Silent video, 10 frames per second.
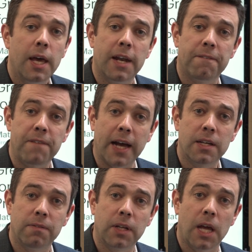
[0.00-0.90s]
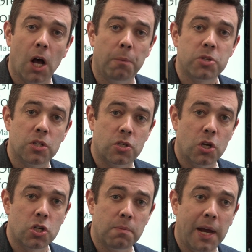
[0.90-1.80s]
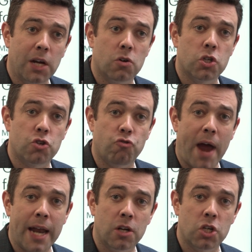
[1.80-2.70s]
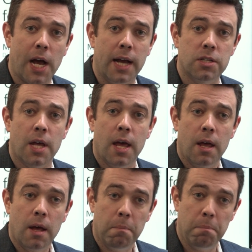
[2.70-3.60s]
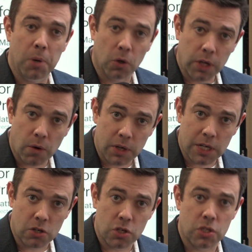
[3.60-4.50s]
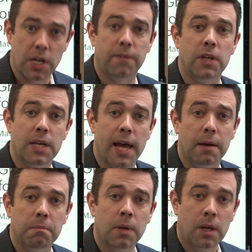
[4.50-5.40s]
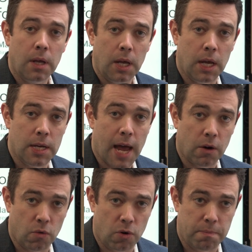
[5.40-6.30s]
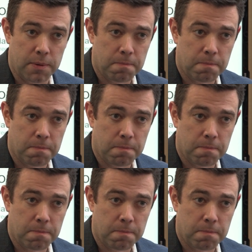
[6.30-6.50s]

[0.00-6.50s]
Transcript: It effectively helps decision makers strategize building a retention safety net in that group.